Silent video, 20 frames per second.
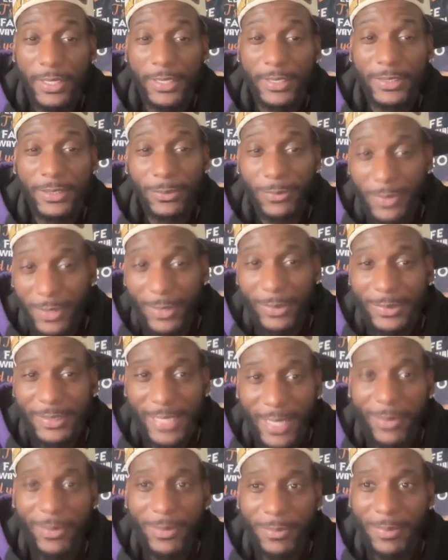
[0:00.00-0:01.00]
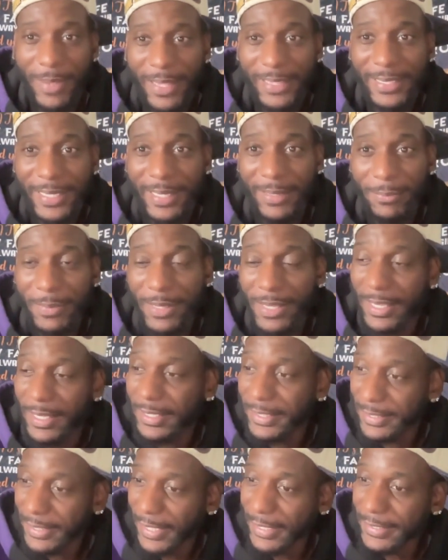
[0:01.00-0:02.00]
So we're going to talk about that, man,
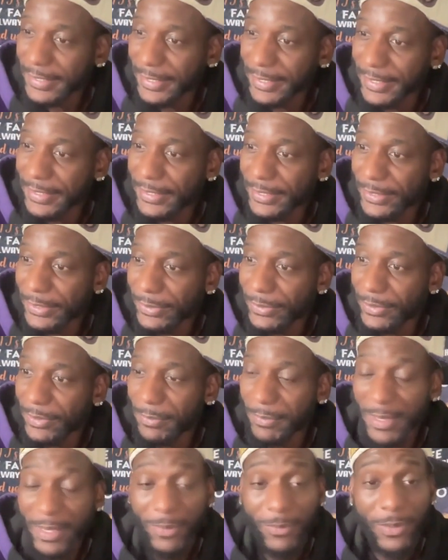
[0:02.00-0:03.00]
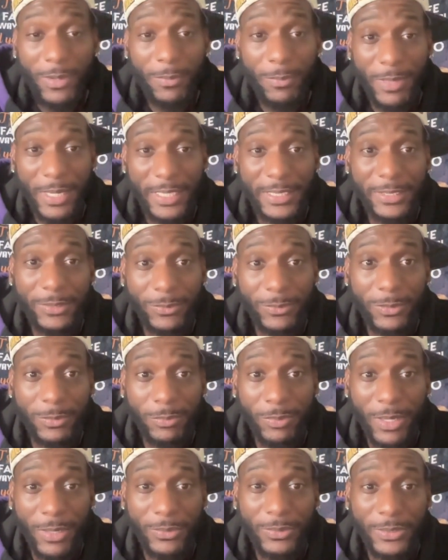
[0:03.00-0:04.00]
because I've seen a story, man, where a blessing was
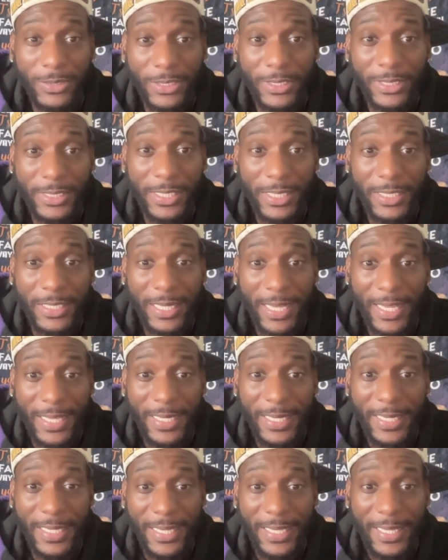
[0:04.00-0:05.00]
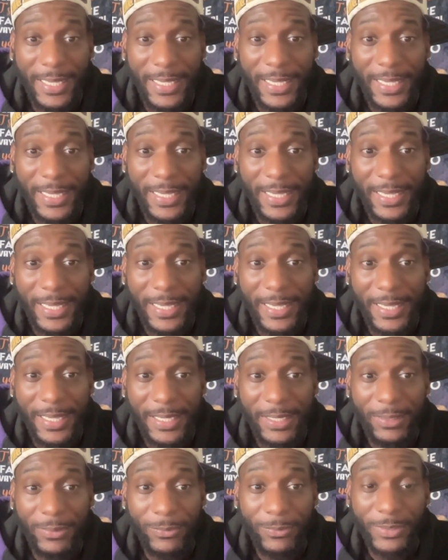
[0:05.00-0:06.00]
brought to a young lady
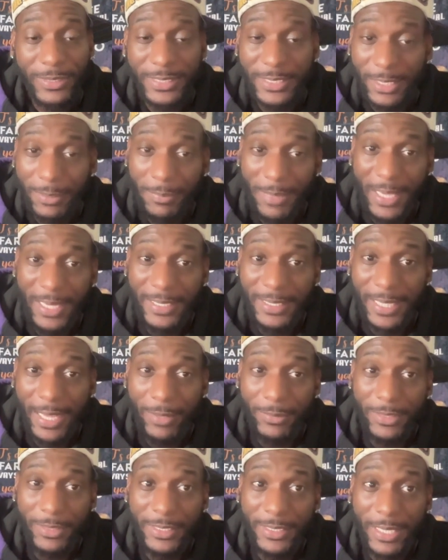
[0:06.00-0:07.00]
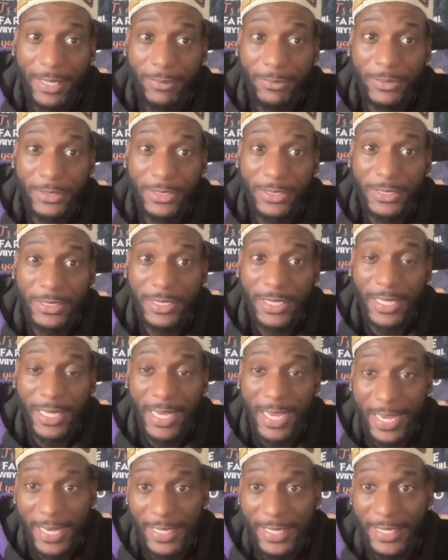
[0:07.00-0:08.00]
when somebody thought that they was
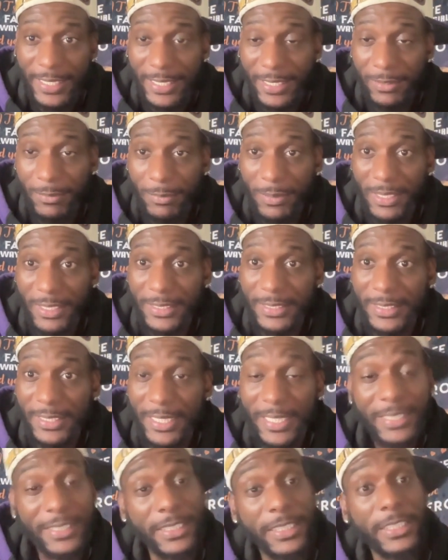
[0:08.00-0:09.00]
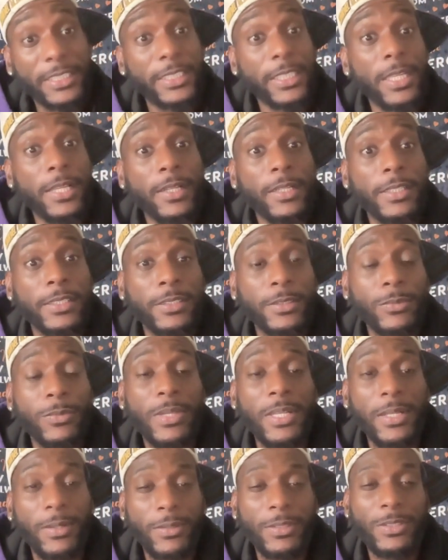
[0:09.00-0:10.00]
ending her blessing. And she's still a
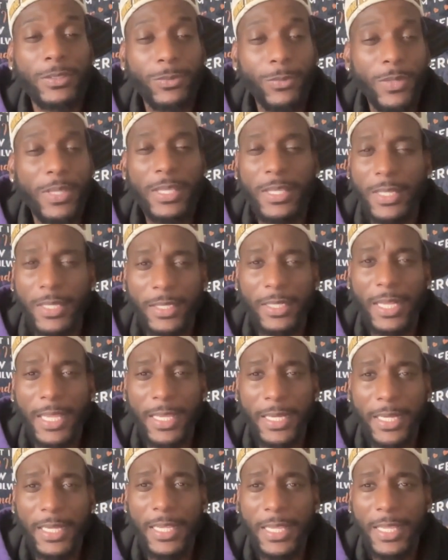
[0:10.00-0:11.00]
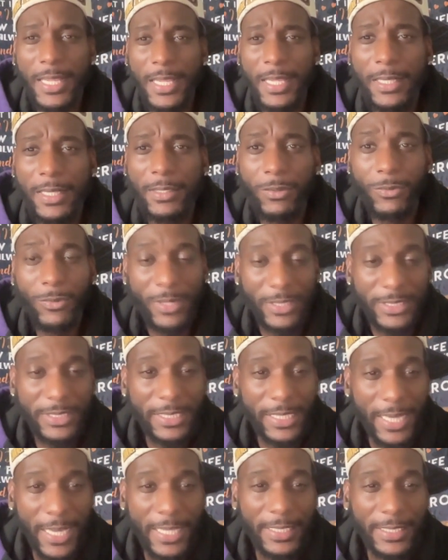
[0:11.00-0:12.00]
sweet, sweet young lady, the way
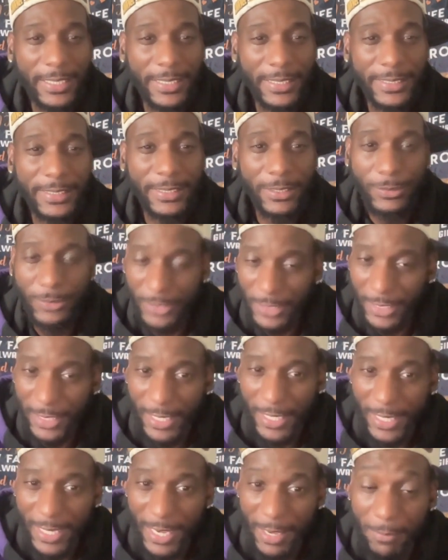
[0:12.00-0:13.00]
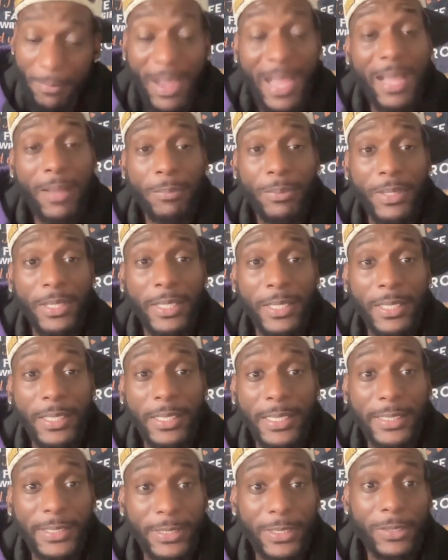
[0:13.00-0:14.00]
she handled it. So she, in my
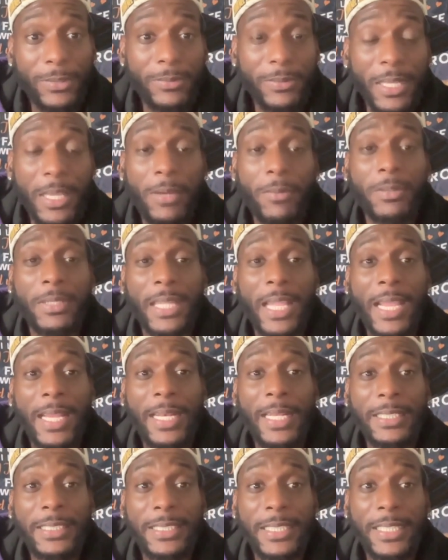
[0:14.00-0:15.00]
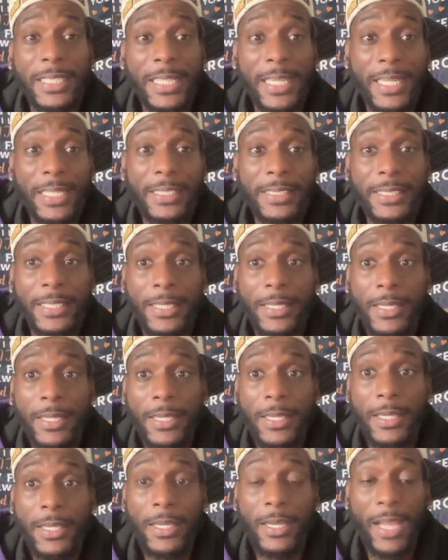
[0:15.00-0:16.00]
opinion, deserves everything that she gets.
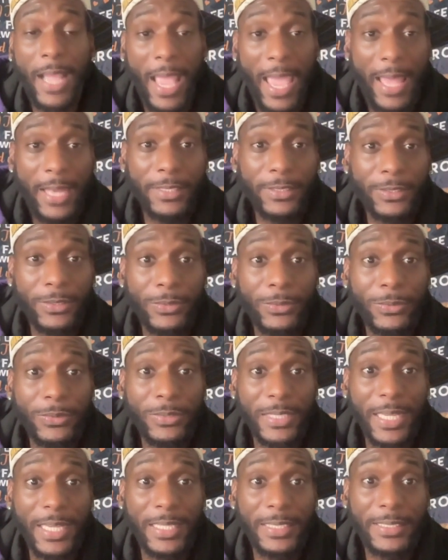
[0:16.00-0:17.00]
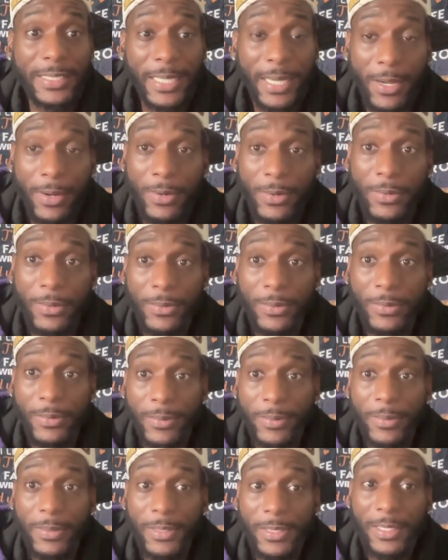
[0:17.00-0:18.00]
Her attitude says it all.
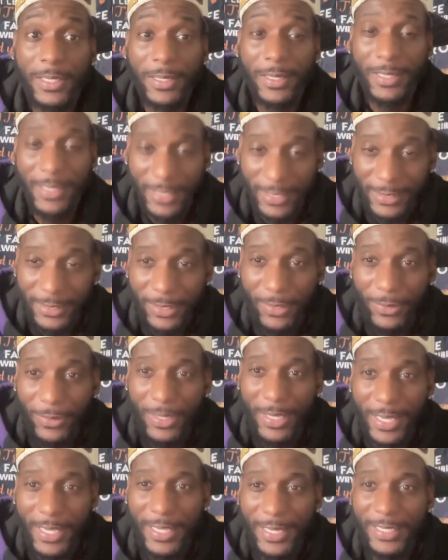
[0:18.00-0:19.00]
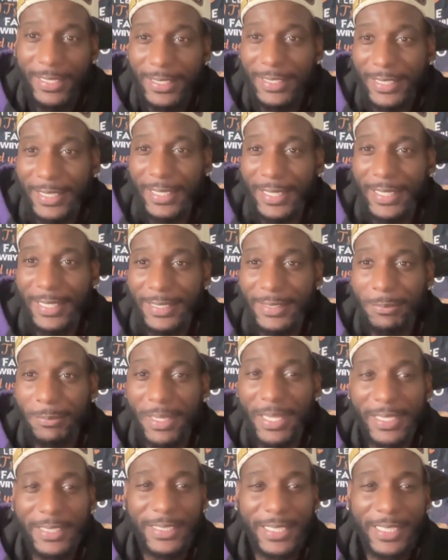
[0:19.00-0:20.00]
Let's go ahead and look at this,
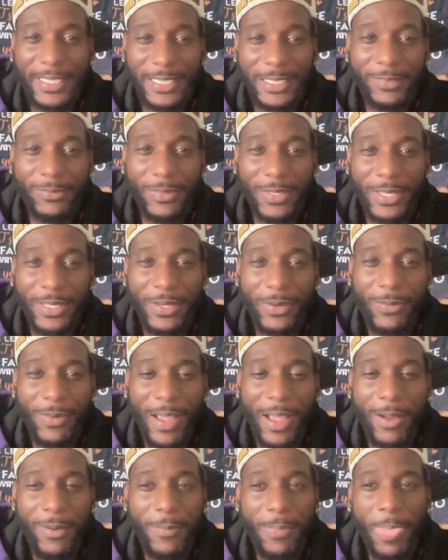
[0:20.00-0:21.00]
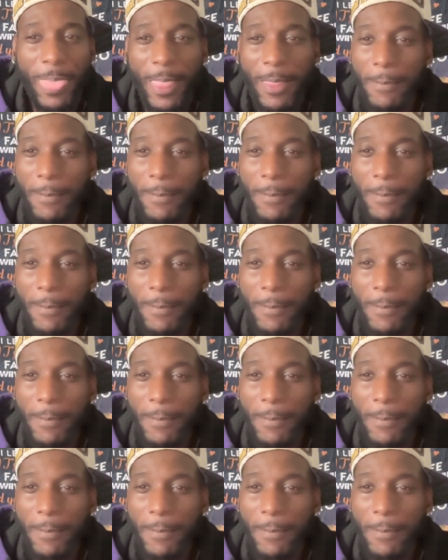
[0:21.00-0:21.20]
man. Check this video out.